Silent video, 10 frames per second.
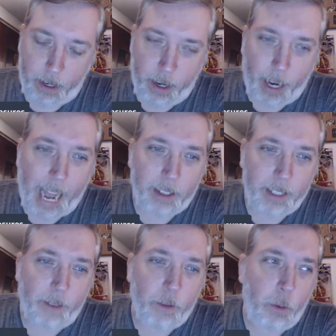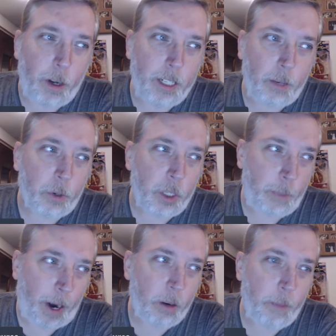dug out several ones that were
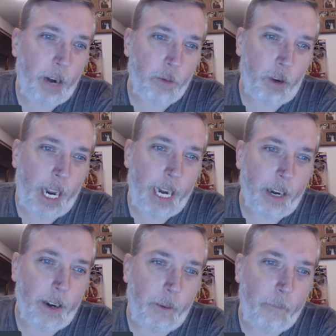Spider-Man related.